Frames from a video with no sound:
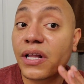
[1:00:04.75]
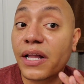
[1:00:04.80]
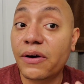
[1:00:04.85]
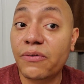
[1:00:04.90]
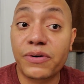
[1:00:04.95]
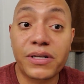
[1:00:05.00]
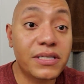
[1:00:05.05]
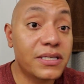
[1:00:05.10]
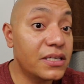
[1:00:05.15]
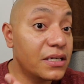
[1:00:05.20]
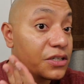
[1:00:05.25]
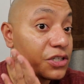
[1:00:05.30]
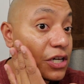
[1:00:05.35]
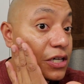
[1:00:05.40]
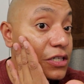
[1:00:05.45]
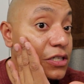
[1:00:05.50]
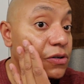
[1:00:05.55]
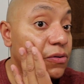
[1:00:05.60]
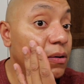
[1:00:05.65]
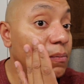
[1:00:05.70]
I wouldn't
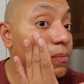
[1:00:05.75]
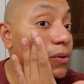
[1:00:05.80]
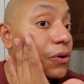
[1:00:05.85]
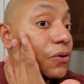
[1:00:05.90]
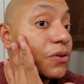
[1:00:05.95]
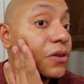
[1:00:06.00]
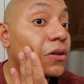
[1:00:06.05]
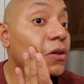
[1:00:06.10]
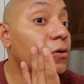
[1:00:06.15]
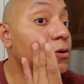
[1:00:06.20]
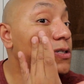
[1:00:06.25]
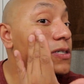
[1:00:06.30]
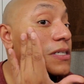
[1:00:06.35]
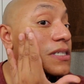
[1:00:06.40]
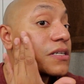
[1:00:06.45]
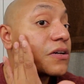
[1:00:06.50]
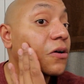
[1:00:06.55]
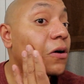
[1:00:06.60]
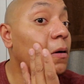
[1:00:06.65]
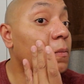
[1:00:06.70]
suggest doing both of those
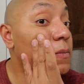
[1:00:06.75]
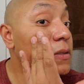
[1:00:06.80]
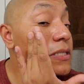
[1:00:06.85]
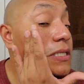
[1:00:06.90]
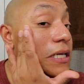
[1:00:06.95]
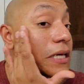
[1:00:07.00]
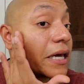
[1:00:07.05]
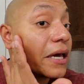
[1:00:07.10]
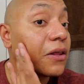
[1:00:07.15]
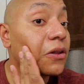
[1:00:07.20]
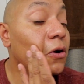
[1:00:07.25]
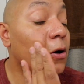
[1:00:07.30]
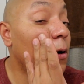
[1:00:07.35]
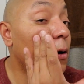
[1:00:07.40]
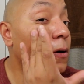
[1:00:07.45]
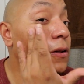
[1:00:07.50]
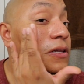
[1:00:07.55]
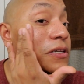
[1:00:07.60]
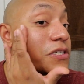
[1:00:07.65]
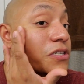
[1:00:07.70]
serums together,
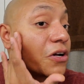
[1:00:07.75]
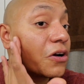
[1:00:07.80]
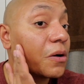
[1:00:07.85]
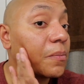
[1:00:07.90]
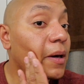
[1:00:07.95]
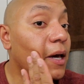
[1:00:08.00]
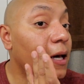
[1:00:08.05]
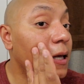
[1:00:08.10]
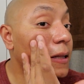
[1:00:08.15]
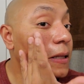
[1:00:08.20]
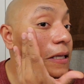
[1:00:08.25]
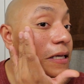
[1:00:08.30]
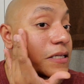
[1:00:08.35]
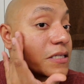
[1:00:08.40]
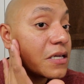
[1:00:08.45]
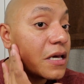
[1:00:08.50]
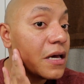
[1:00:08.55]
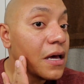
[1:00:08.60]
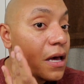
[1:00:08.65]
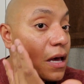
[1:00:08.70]
or the serum and
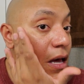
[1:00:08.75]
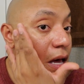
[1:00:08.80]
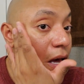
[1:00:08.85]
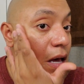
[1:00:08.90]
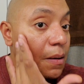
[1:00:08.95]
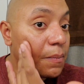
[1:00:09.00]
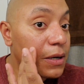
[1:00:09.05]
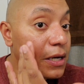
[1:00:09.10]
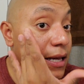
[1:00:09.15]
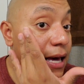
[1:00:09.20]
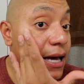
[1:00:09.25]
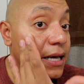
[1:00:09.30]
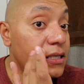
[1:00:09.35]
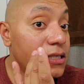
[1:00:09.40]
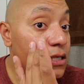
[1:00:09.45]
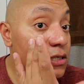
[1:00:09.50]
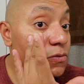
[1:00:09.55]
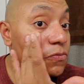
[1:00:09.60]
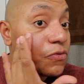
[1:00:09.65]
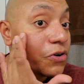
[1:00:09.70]
this, but it has
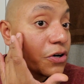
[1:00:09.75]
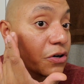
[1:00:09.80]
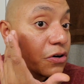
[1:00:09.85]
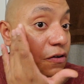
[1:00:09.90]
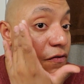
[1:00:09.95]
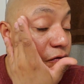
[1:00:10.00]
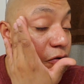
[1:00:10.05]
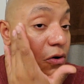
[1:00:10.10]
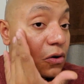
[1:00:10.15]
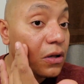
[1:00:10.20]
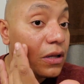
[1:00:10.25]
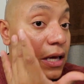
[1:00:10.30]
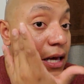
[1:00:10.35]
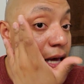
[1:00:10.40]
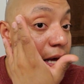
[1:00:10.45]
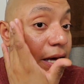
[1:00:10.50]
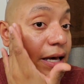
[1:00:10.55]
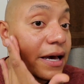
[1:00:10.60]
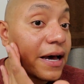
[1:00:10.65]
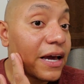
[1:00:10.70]
this wonderful
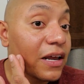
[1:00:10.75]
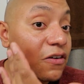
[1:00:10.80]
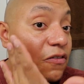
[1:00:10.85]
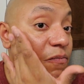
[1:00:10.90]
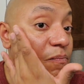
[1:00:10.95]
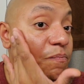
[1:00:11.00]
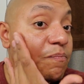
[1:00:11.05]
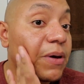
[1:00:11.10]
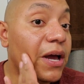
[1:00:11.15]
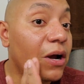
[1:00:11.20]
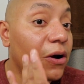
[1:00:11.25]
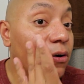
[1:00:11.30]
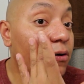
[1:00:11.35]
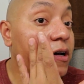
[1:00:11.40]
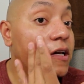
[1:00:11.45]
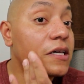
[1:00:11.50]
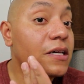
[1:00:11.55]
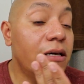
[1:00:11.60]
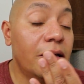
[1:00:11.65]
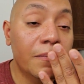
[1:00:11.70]
kind of
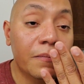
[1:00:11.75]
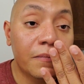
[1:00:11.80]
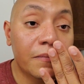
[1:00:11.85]
berry